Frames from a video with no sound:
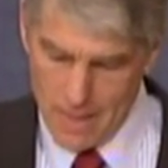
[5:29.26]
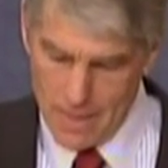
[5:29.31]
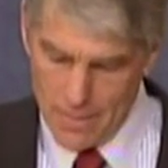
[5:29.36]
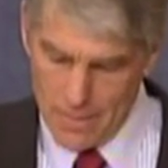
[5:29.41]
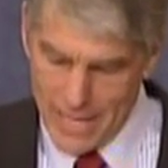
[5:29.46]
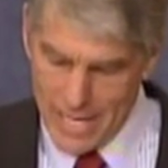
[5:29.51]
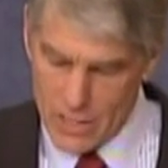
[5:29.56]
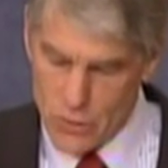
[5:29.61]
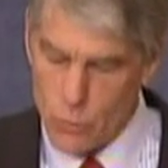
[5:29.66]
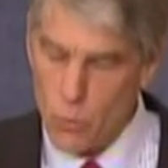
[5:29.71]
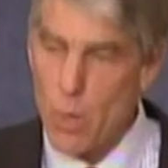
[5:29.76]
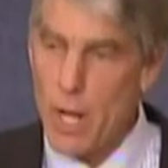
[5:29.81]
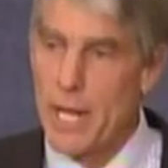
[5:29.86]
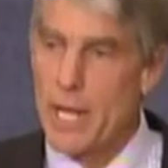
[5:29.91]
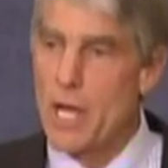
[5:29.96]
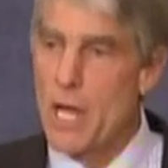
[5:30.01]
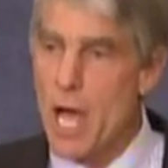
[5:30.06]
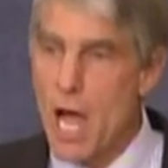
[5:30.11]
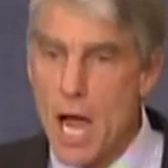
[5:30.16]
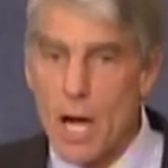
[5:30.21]
That's why
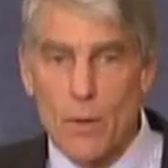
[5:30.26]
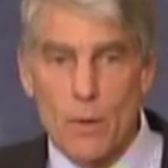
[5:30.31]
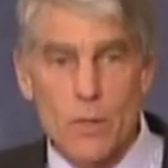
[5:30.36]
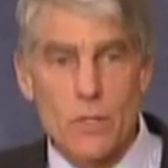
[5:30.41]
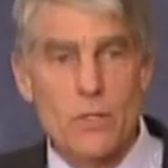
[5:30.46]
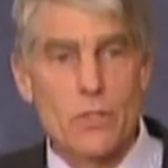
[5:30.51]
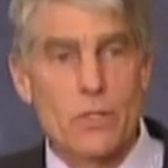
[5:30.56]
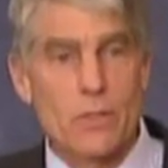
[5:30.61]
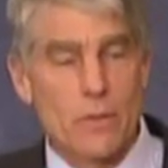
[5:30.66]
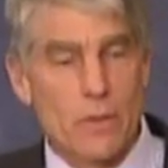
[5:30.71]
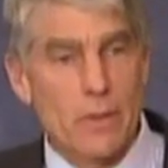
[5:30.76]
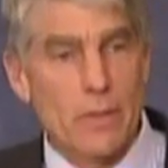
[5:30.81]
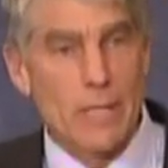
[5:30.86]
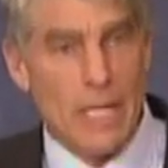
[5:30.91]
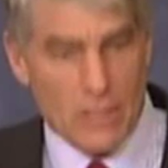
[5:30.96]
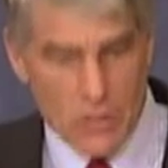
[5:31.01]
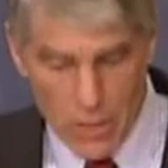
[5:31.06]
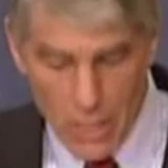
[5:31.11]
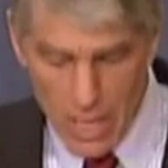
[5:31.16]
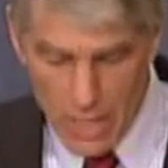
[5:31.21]
Congress,
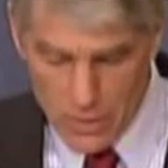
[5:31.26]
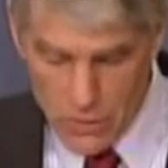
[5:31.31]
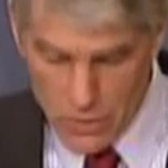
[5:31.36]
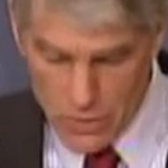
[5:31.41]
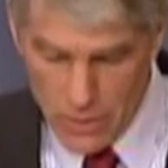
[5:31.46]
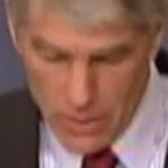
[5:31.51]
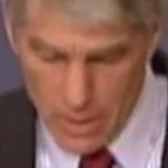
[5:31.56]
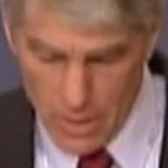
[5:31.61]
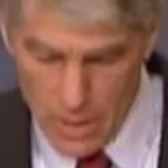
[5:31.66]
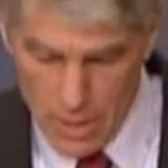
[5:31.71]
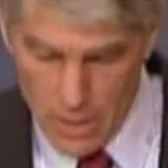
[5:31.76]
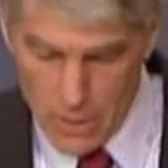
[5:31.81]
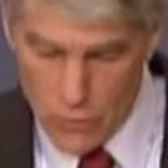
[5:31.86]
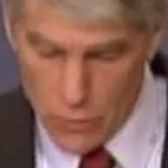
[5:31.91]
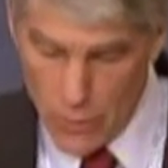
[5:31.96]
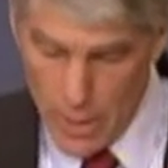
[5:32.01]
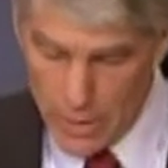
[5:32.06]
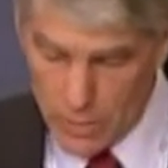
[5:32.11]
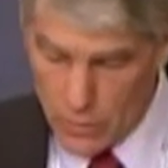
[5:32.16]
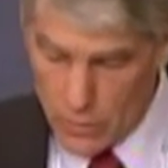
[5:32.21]
that's us,
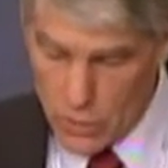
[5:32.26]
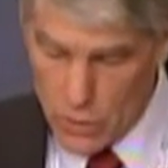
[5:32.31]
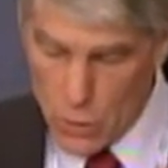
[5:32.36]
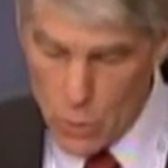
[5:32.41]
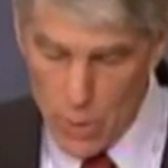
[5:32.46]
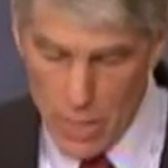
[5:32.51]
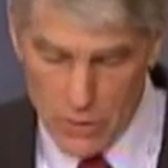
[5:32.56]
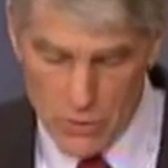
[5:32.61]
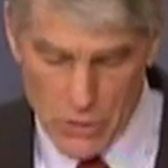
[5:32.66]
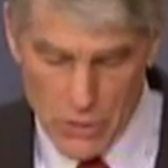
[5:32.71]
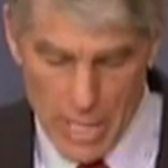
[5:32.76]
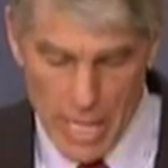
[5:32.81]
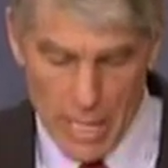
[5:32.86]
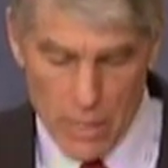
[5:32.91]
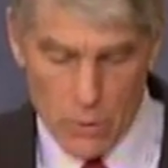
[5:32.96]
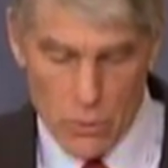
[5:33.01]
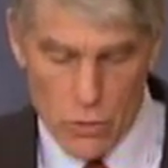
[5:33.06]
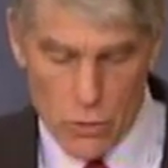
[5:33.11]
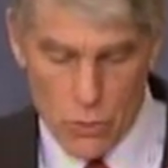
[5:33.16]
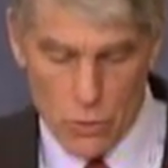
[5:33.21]
directed the USDA
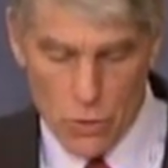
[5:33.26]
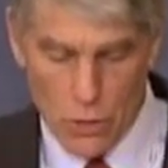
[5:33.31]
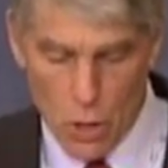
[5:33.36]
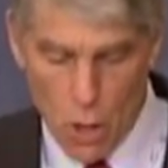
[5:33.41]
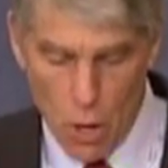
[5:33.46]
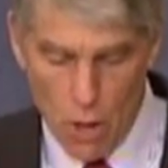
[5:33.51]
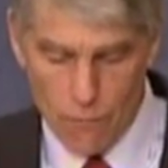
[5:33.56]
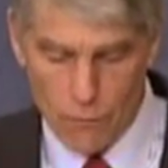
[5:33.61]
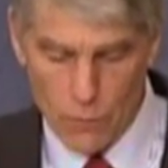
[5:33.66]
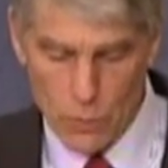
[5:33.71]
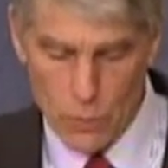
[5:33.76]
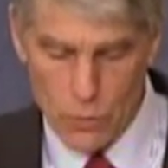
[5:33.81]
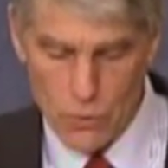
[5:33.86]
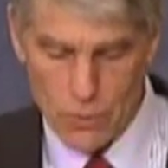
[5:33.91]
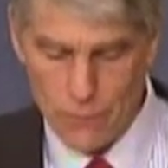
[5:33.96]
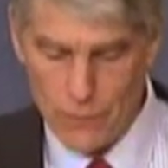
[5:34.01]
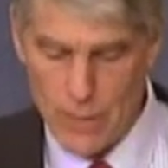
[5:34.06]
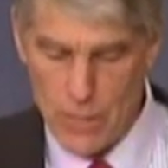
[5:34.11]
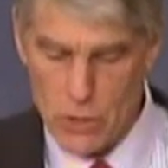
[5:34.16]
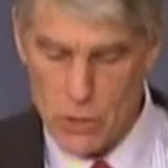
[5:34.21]
to ensure that all fruits
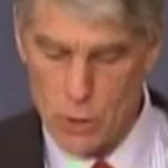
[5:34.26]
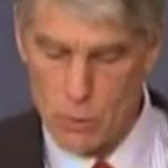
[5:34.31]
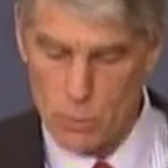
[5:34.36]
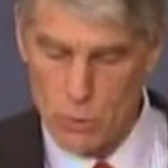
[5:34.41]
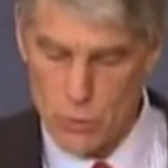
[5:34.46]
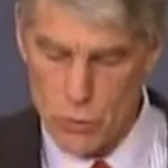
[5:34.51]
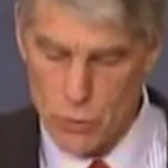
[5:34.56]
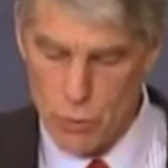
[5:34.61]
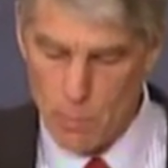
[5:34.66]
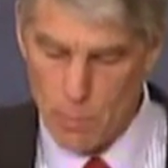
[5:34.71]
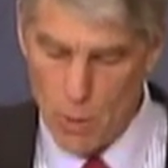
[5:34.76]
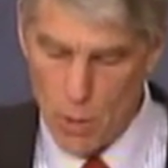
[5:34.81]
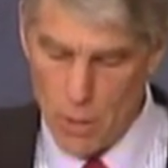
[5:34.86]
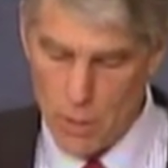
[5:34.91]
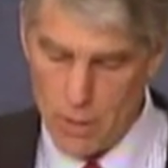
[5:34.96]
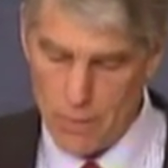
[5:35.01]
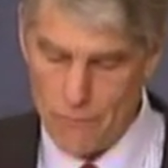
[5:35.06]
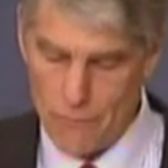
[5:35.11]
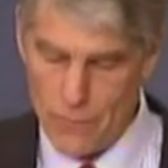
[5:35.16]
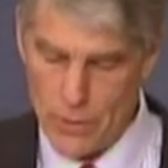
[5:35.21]
and vegetables are
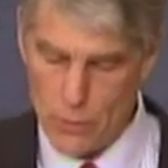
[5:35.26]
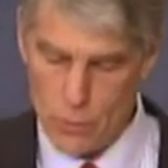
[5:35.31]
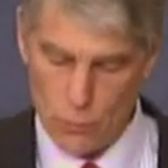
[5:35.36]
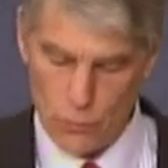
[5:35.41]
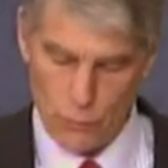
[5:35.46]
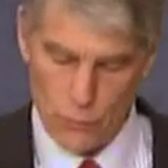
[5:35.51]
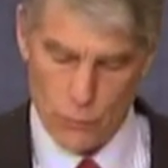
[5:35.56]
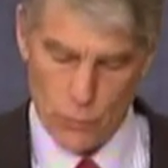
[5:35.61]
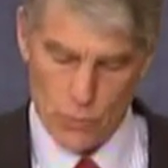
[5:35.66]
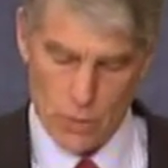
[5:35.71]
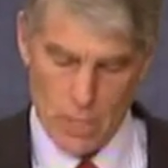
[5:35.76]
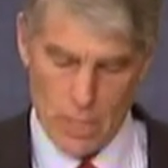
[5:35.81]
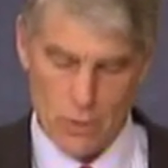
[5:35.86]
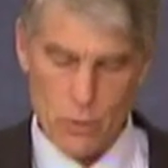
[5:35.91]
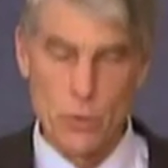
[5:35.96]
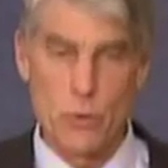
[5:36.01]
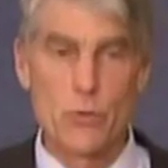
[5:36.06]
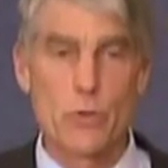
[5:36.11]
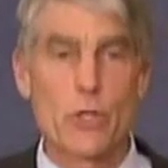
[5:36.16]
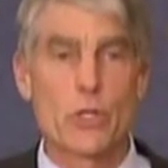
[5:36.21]
part of federal food
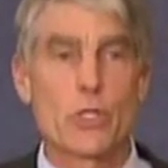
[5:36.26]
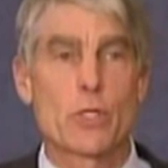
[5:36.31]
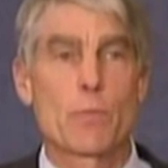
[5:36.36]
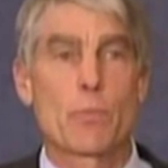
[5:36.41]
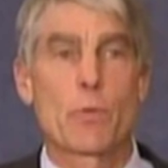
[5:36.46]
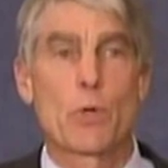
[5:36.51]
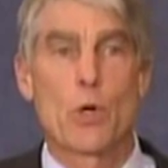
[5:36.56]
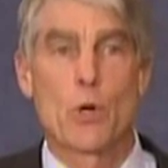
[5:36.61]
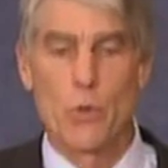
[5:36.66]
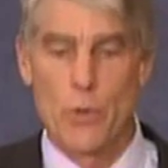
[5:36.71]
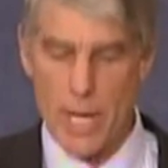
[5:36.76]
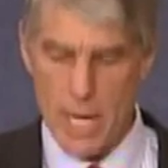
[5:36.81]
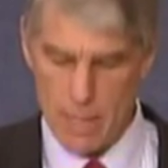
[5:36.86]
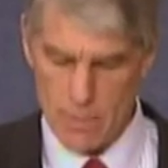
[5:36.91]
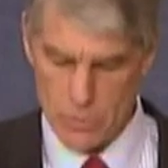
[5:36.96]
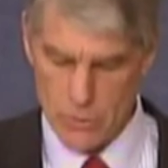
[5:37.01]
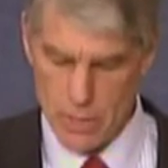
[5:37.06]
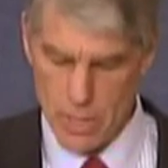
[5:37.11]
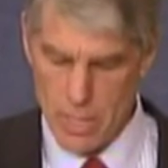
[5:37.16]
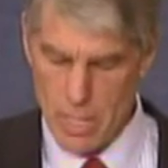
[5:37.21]
nutrition
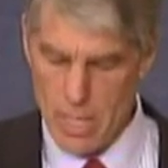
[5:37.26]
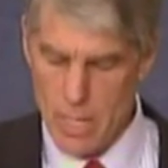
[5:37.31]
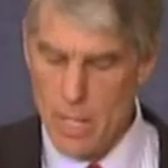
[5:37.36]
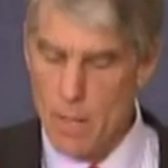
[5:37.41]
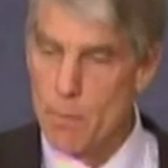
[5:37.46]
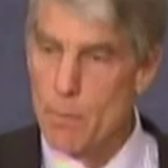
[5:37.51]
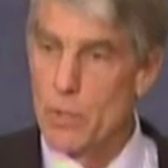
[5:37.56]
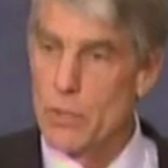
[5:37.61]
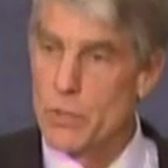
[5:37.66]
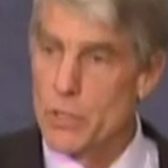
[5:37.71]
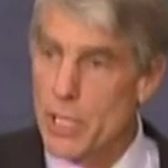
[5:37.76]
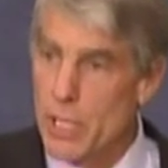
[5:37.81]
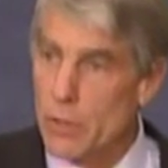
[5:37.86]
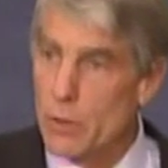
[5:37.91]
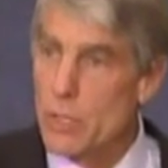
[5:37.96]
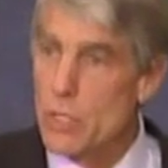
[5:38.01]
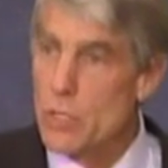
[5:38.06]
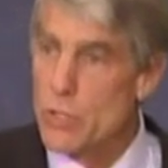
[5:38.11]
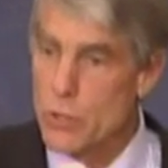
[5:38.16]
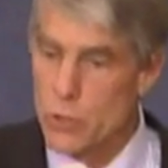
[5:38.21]
programs,
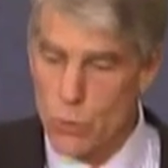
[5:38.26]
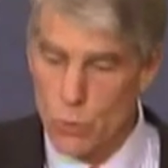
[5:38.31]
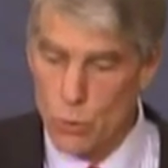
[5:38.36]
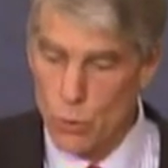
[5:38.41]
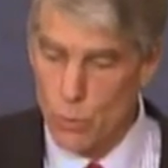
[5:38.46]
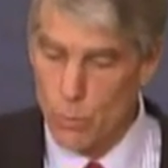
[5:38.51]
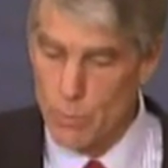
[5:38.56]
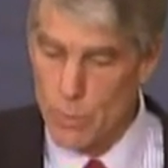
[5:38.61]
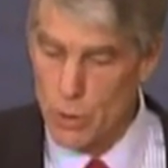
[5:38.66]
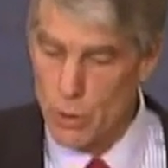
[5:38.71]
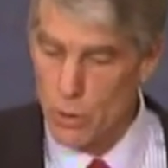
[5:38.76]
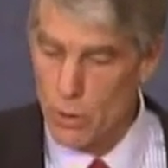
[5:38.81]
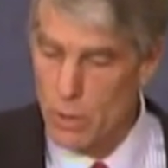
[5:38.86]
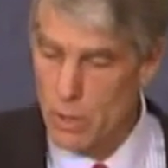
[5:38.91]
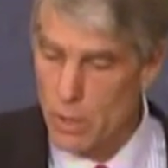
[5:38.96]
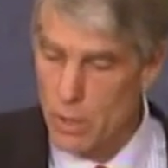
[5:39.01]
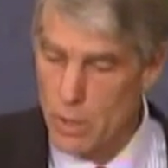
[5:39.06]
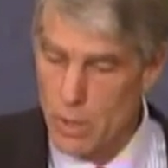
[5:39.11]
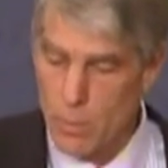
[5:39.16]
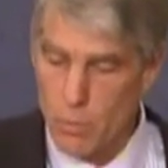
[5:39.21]
particularly school meal
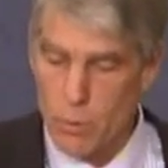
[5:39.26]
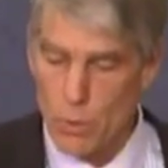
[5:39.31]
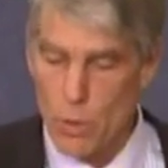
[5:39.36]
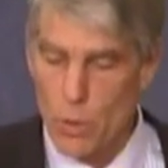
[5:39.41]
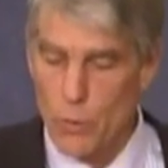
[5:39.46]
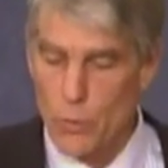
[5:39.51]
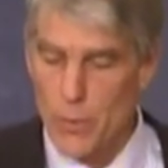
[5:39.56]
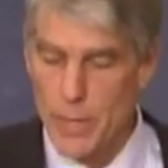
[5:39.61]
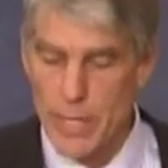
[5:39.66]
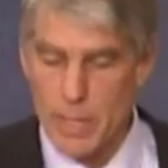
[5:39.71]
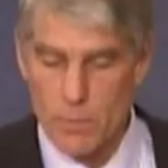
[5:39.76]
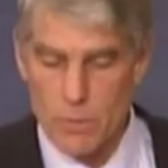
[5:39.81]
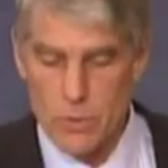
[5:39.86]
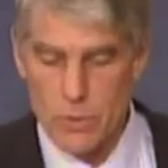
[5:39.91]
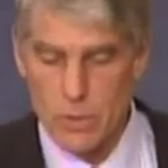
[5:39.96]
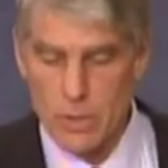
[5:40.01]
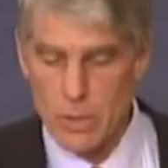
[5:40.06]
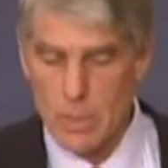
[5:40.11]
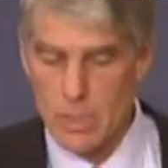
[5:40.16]
programs.